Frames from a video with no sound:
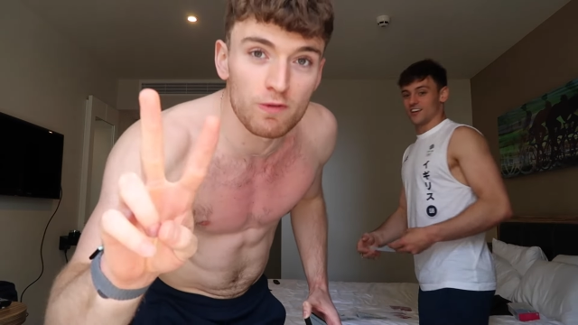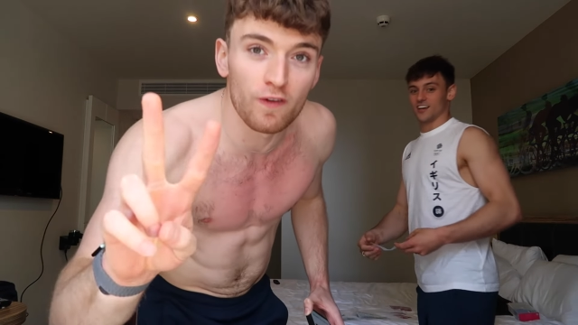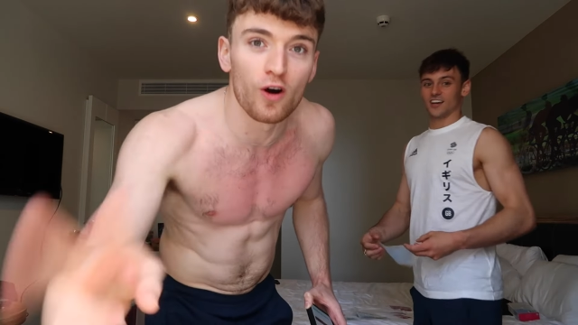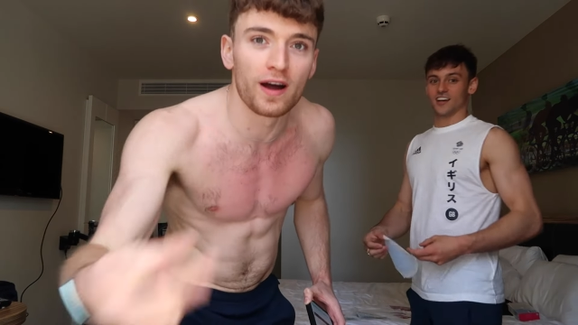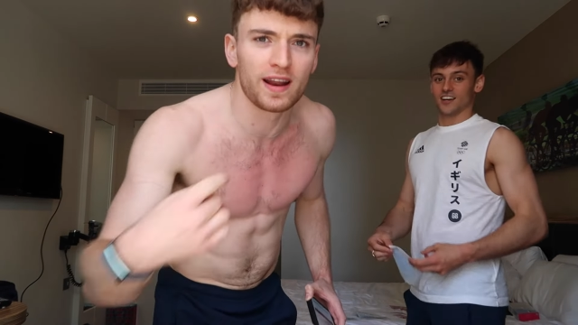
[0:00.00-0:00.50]

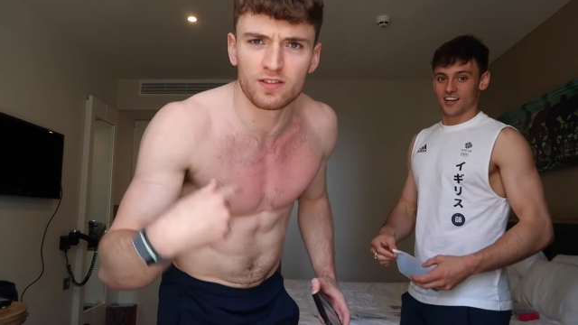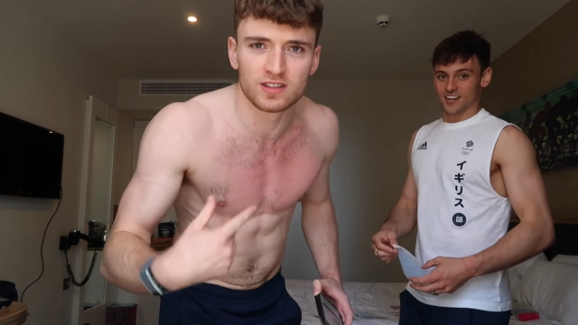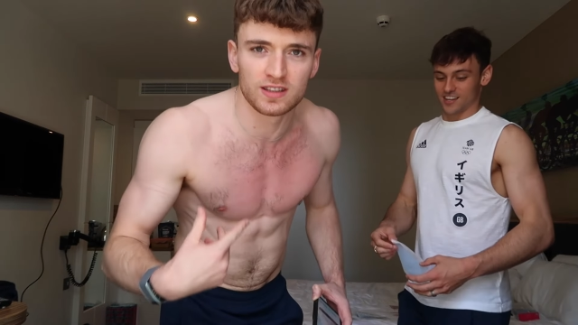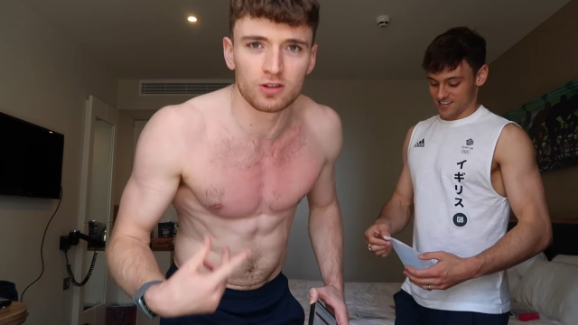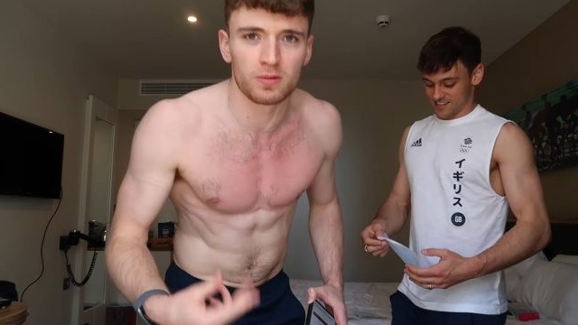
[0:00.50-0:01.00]
Speaker 1: before, and I obviously
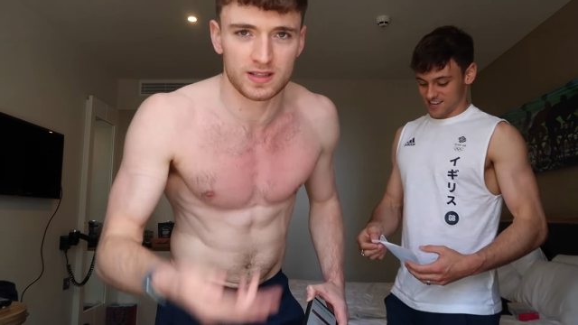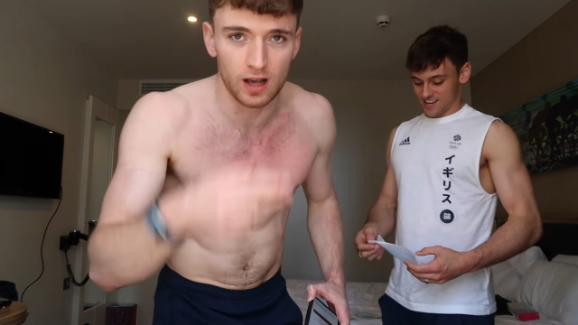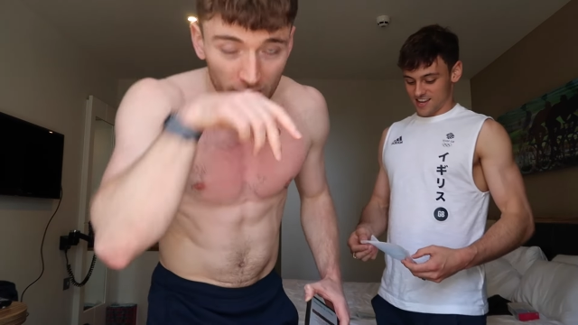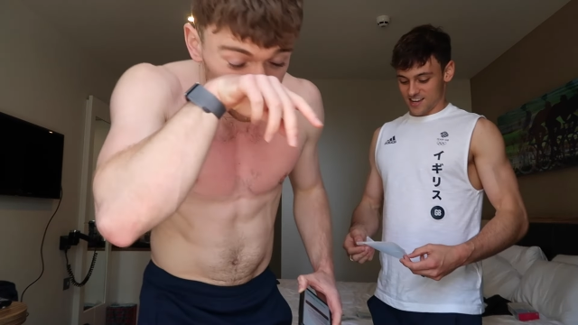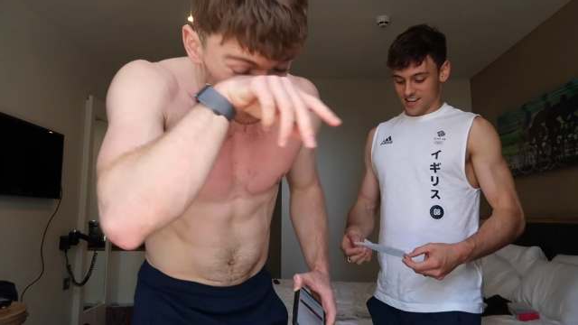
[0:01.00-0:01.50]
did it myself.
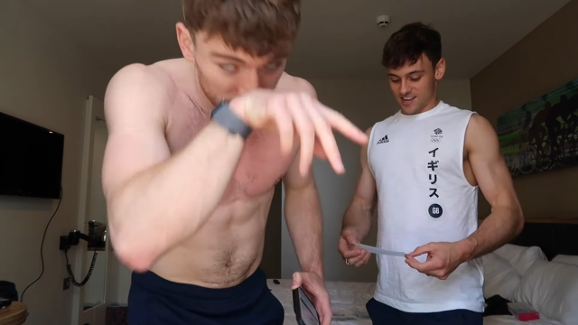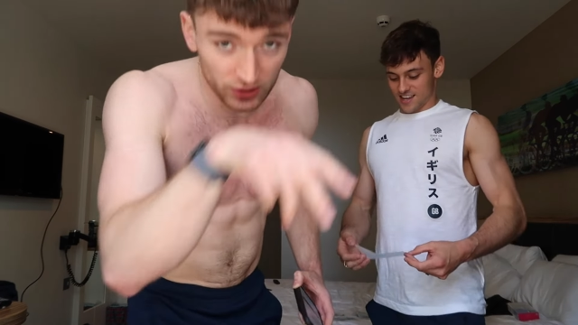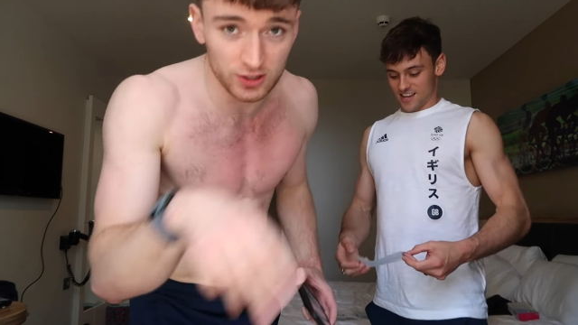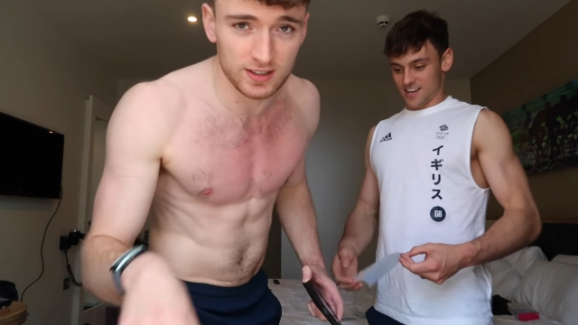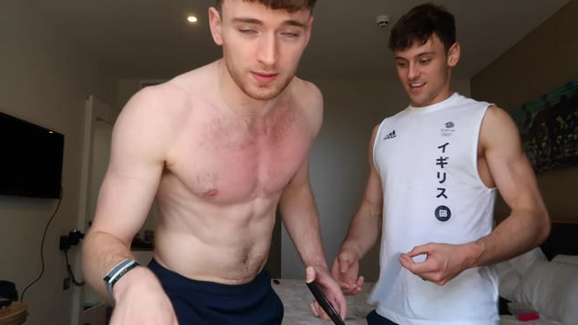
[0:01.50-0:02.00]
I had someone else do
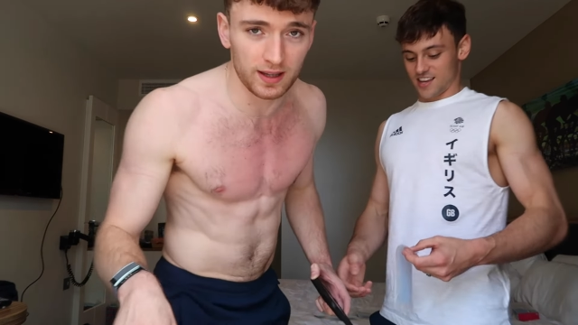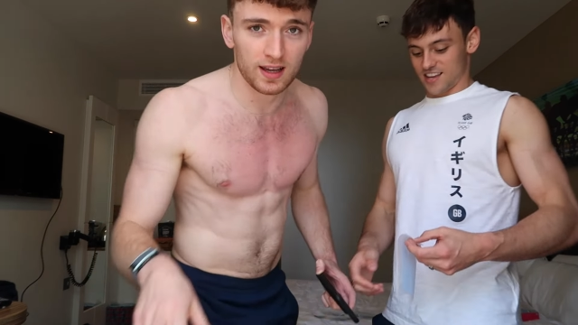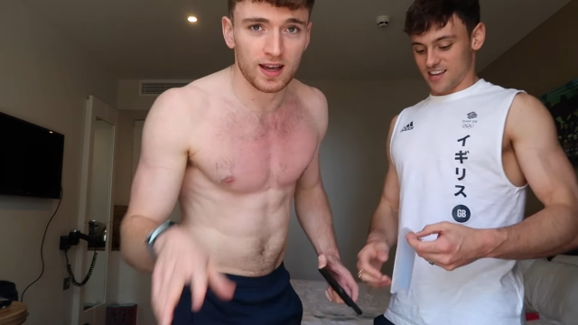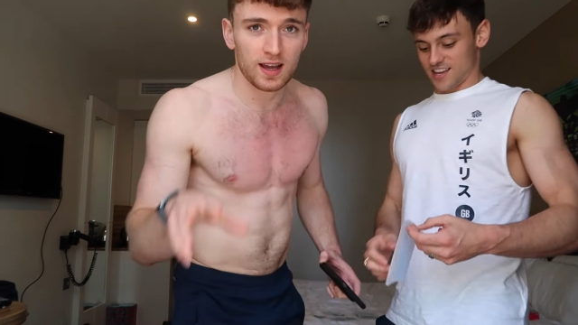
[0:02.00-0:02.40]
it to me.